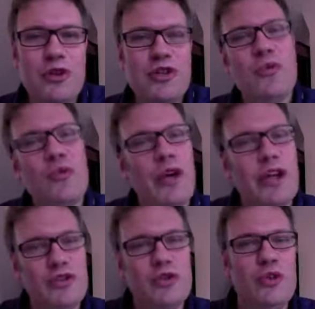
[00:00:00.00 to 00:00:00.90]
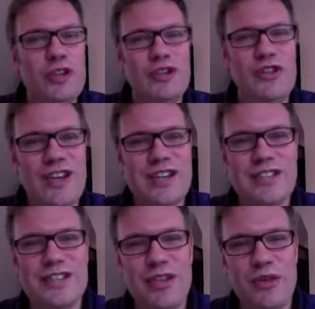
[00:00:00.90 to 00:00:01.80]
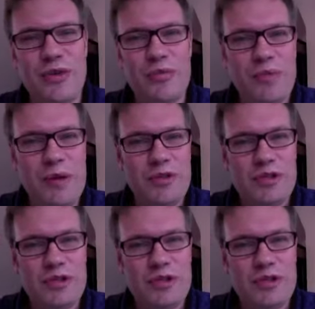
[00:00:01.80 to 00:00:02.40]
So while doing the tests, I thought maybe